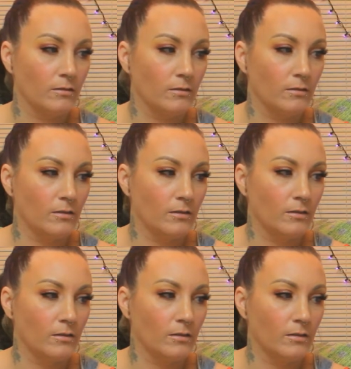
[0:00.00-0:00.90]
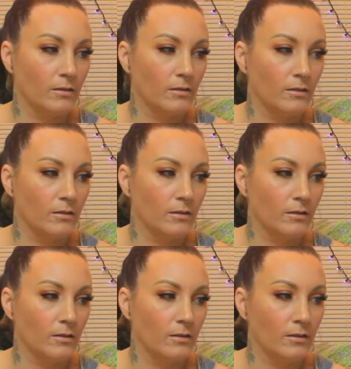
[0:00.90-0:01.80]

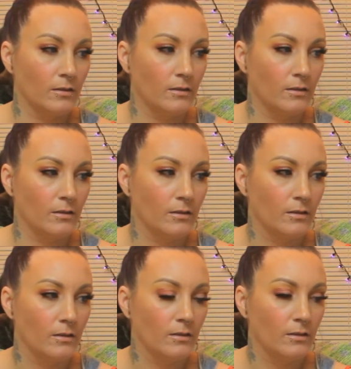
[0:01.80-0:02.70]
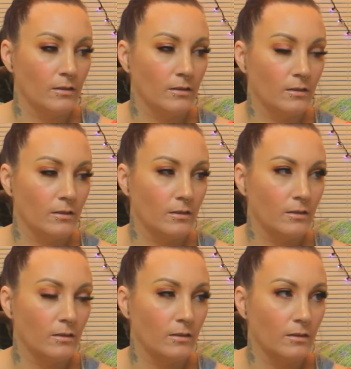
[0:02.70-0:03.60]

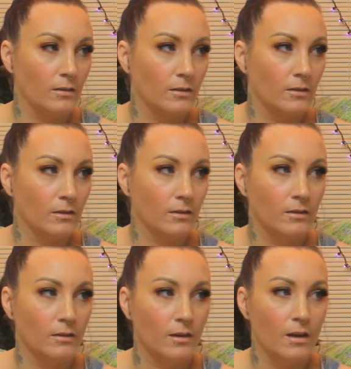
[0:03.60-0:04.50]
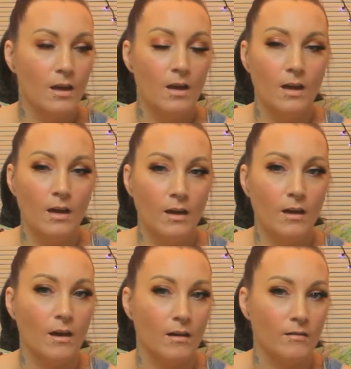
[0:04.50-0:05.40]
(not speaking)